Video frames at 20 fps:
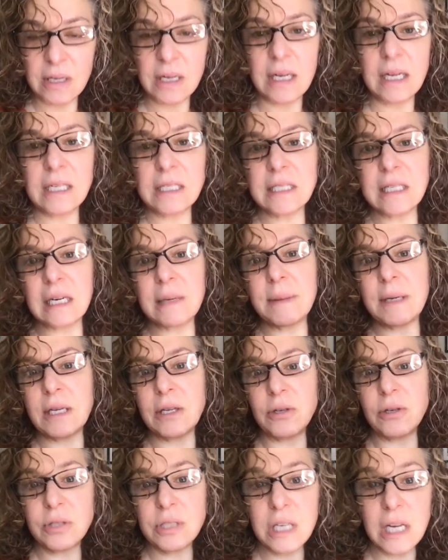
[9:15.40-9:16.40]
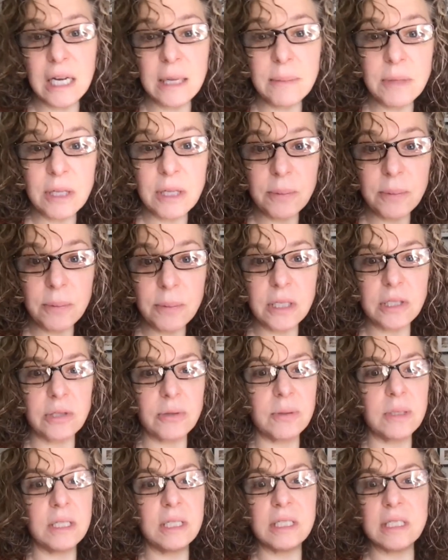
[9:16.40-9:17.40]
It's not about your time that you put into
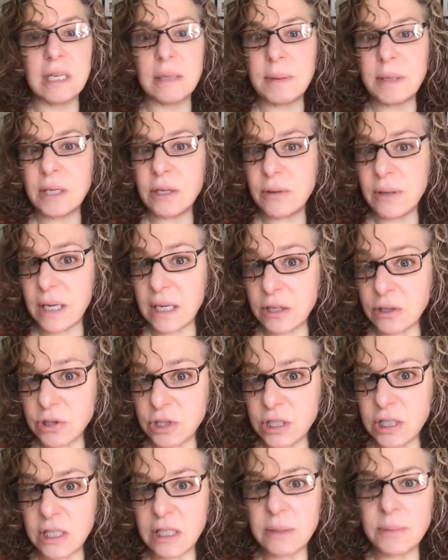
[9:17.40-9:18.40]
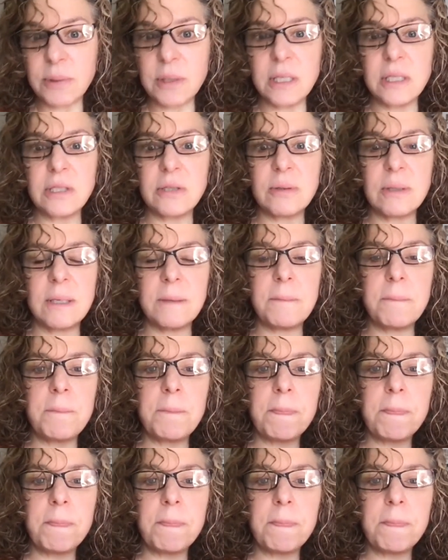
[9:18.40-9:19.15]
it. It's not about your energy that you put into it.